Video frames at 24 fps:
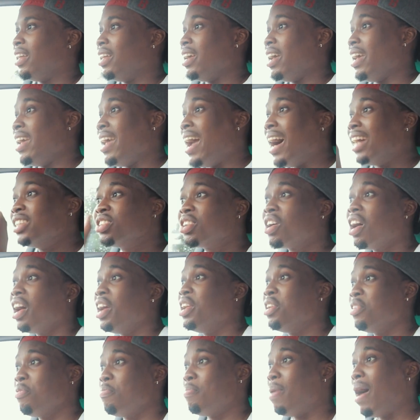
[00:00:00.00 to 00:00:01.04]
It hasn't got
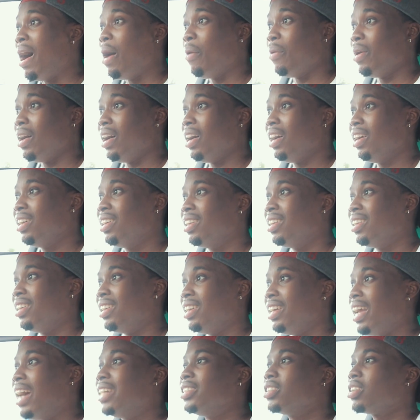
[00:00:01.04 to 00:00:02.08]
enough power,
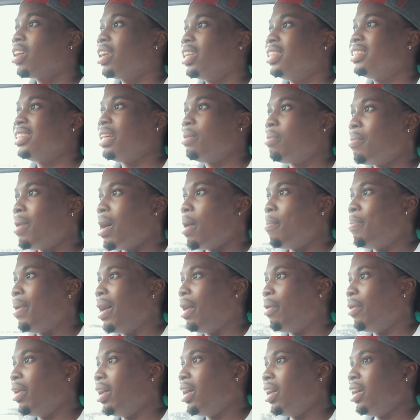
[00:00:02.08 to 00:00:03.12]
it hasn't got the same amount of
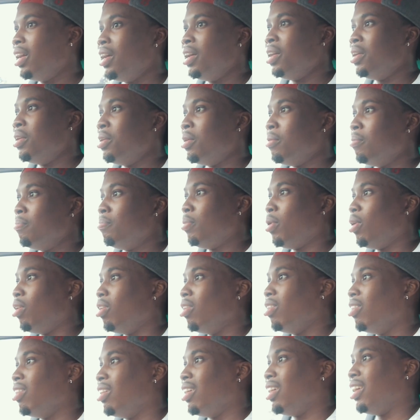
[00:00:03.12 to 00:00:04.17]
power, but
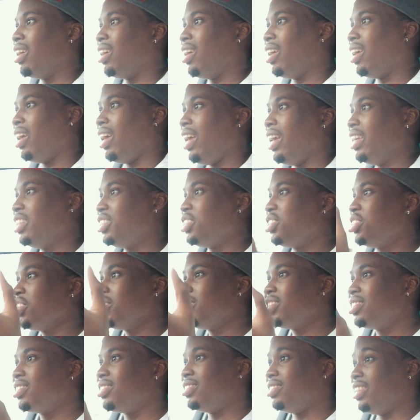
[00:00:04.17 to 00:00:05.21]
it's
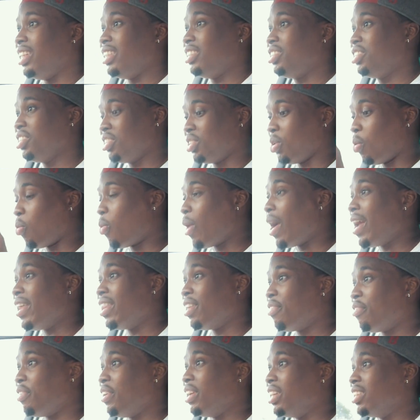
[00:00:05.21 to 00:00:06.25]
just the way
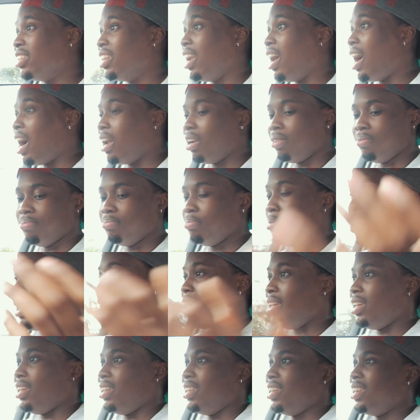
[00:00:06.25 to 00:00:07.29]
the thing,
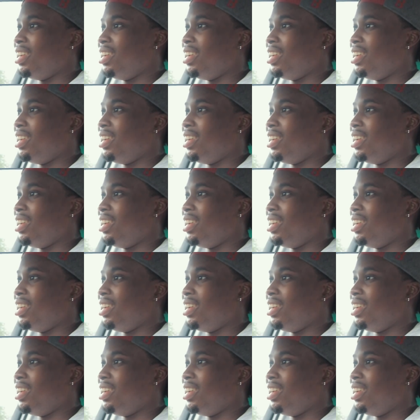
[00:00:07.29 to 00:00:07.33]
mate,